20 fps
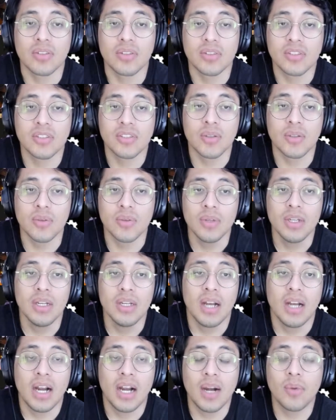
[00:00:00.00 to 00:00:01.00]
So
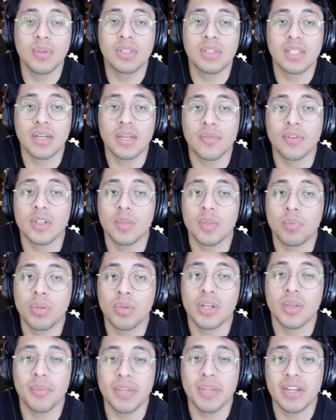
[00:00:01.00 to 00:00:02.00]
I would definitely put
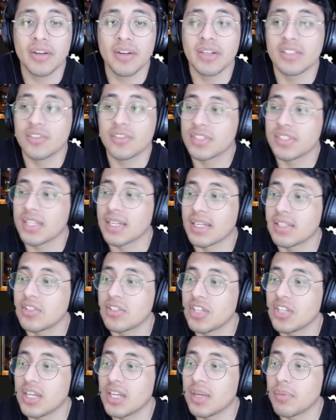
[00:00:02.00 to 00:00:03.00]
him here as your second champ.